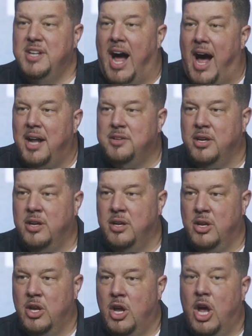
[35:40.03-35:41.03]
not
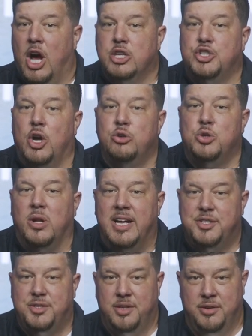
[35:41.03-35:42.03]
a
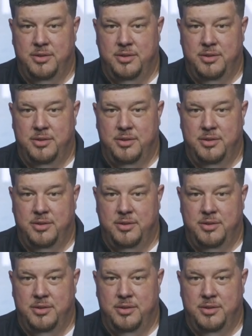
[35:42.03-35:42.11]
socialist.